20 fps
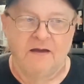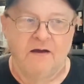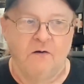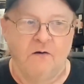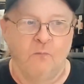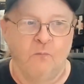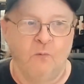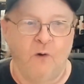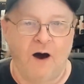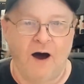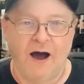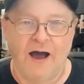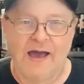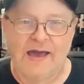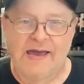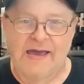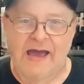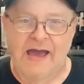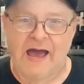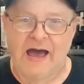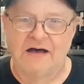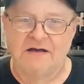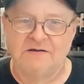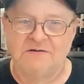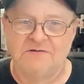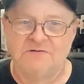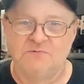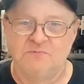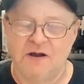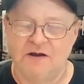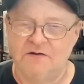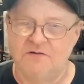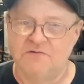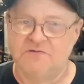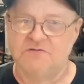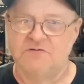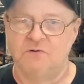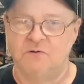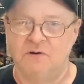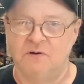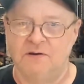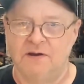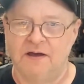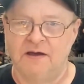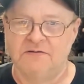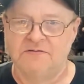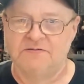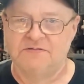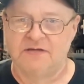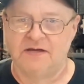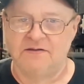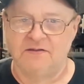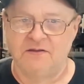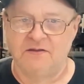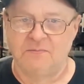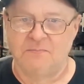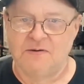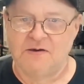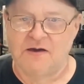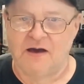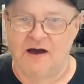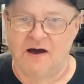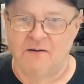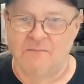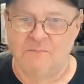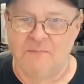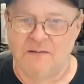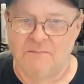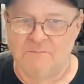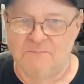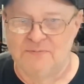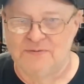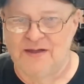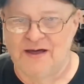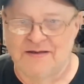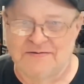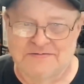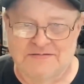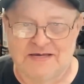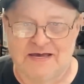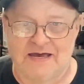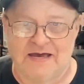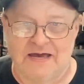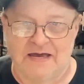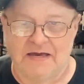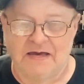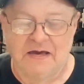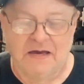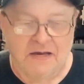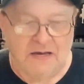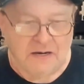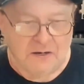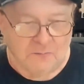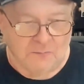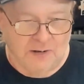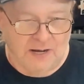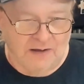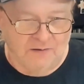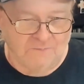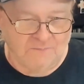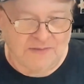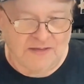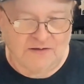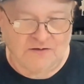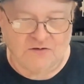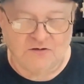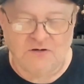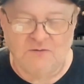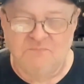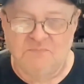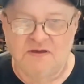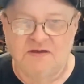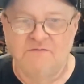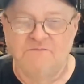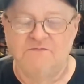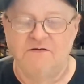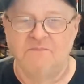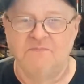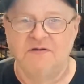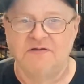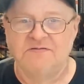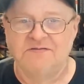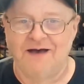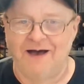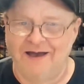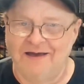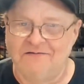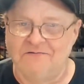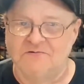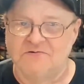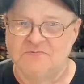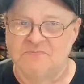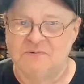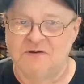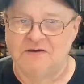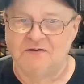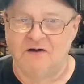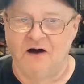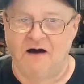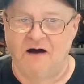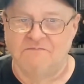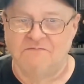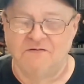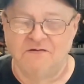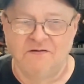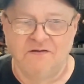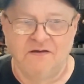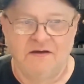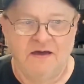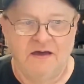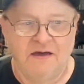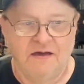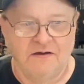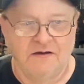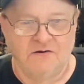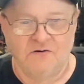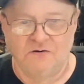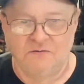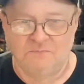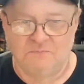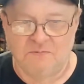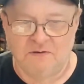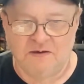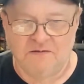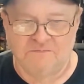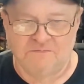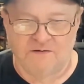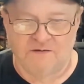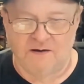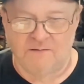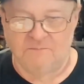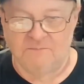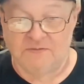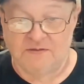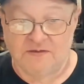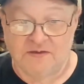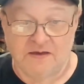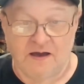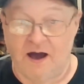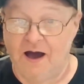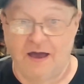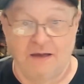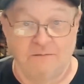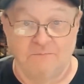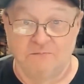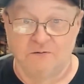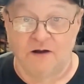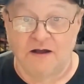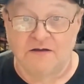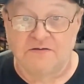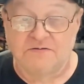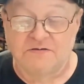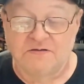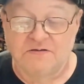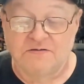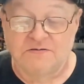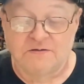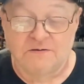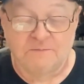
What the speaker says: Why has Record Store Day suddenly become blasé? Well, it could be from the titles being offered. It could be from the high prices.